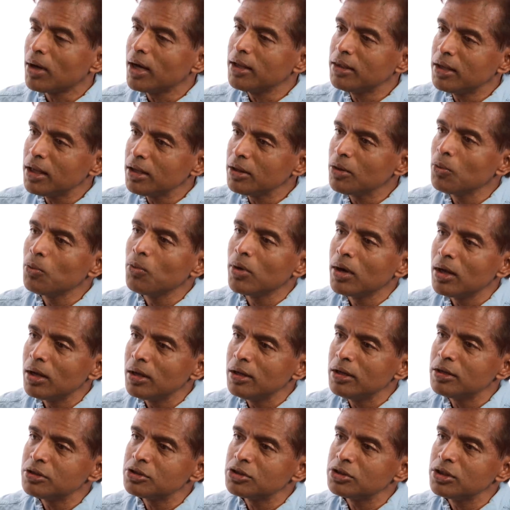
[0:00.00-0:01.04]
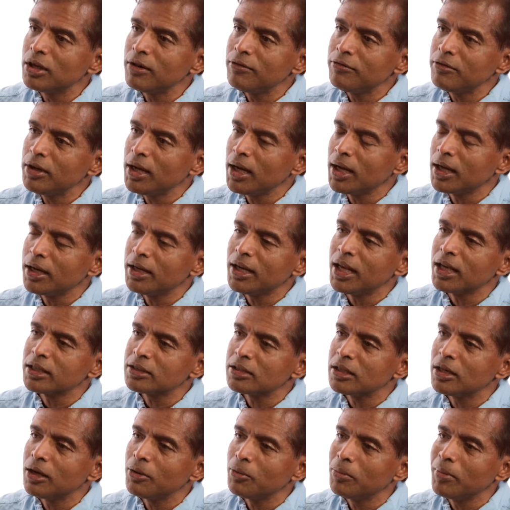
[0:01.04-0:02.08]
Yeah. So I think the world is shifting, and
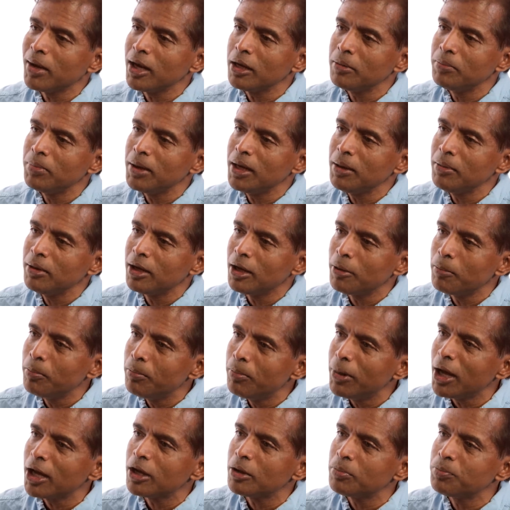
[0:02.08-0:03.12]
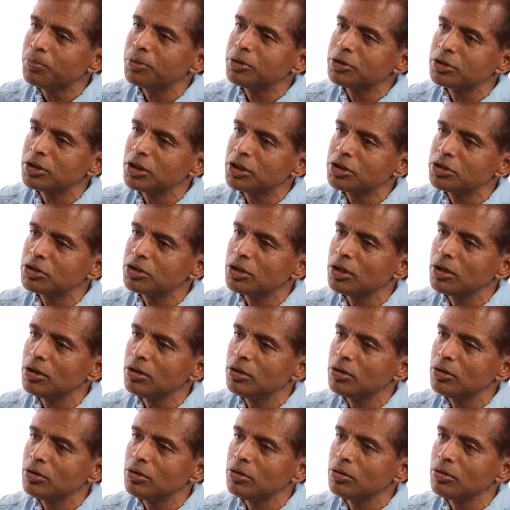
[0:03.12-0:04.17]
Tesla might be in a better
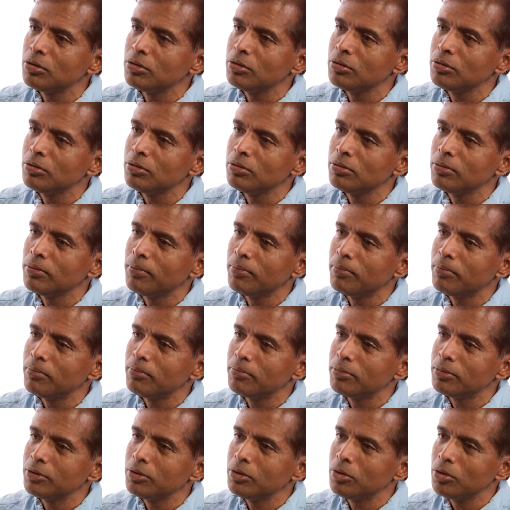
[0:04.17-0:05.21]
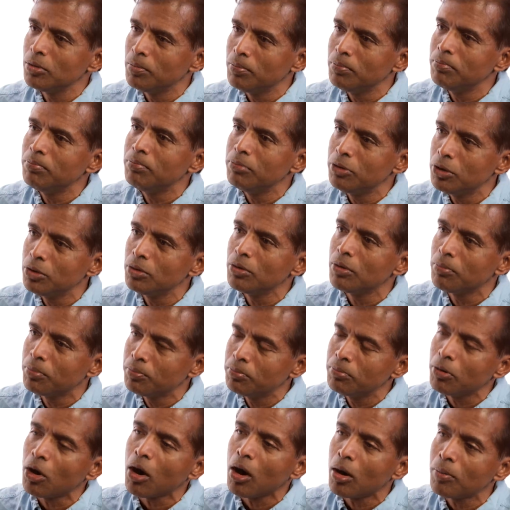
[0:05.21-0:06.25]
position to to to
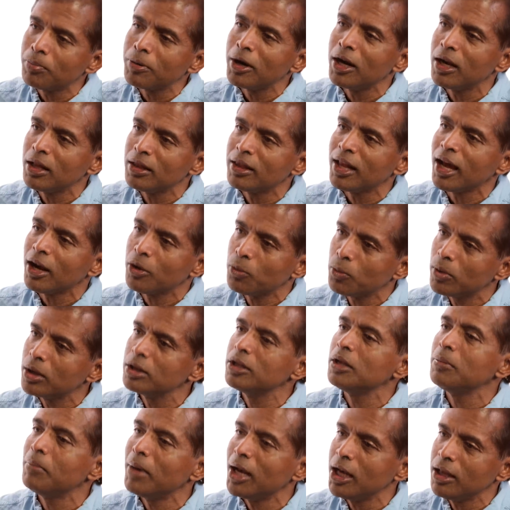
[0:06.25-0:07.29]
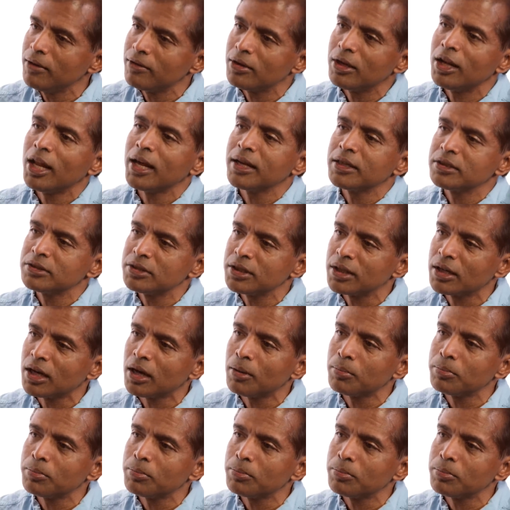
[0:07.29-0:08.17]
operate in that world than many of the legacy